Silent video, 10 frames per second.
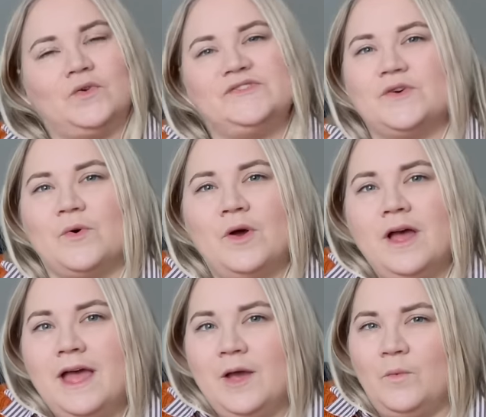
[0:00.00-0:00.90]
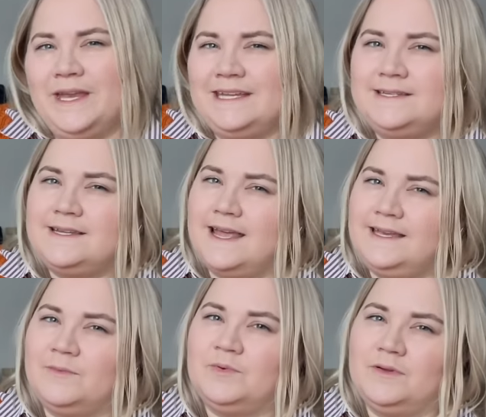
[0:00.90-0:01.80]
So we did
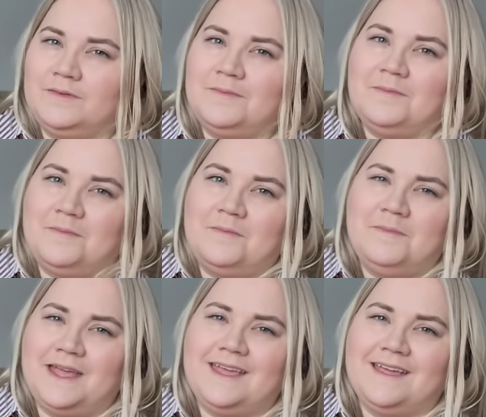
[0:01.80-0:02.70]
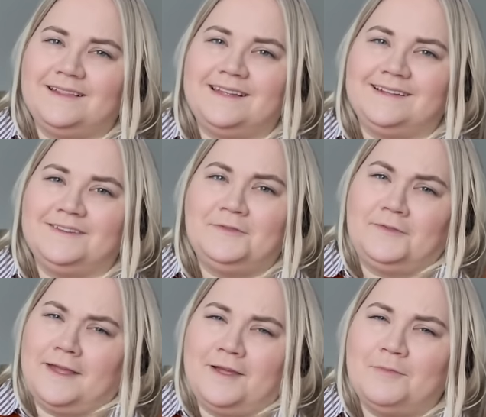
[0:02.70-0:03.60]
end up making a little
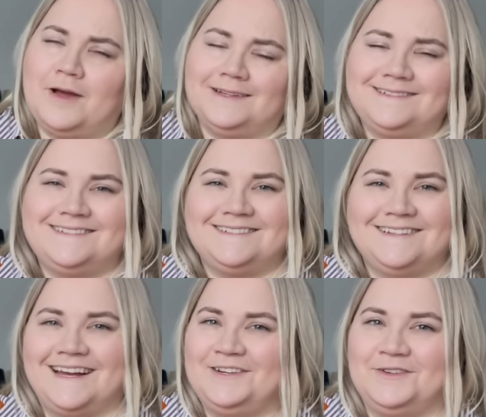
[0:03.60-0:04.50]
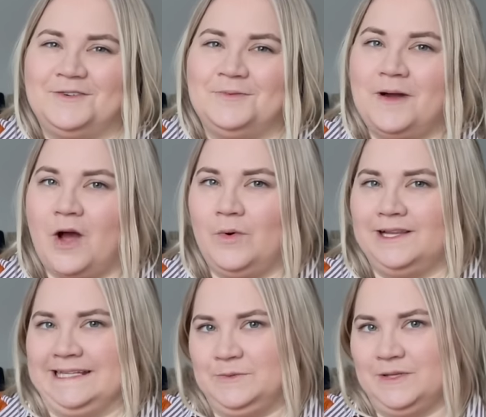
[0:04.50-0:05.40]
thing, but I don't know how well
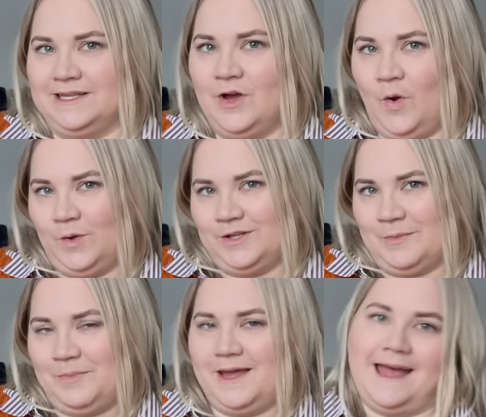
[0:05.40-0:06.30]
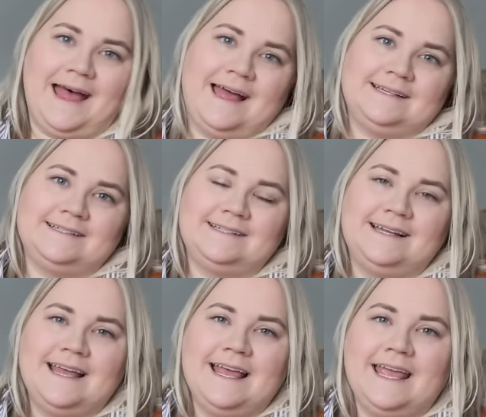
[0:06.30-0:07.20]
it will hold up and
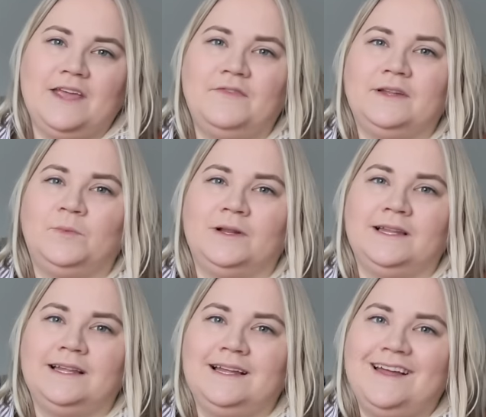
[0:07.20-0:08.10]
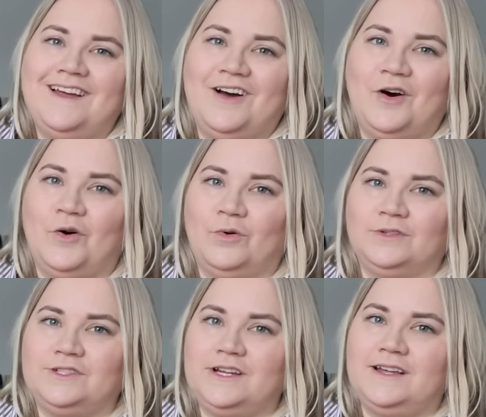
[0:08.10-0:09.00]
if it will
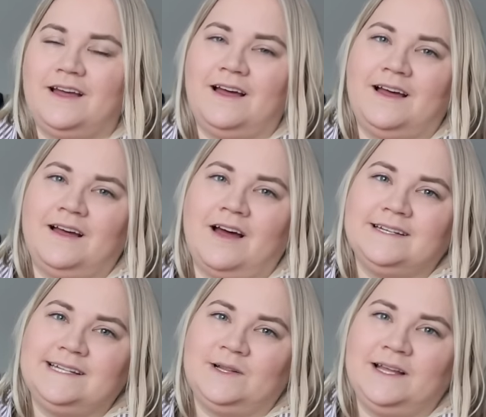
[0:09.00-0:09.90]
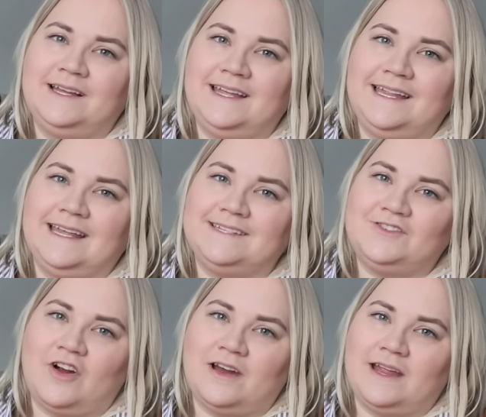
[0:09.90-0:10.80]
hold until it gets
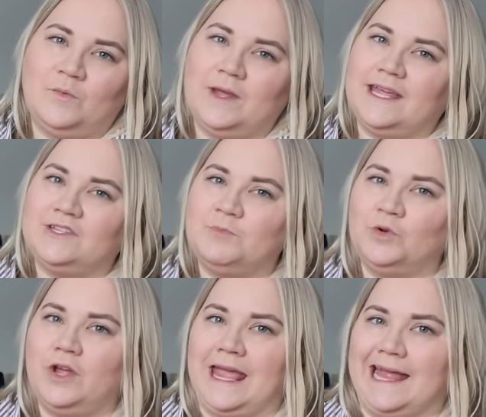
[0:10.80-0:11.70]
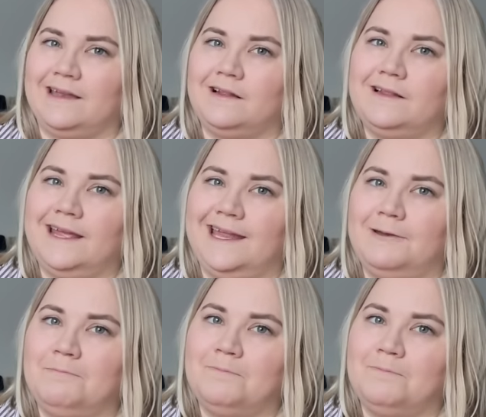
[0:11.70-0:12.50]
dark and we get to put a candle in.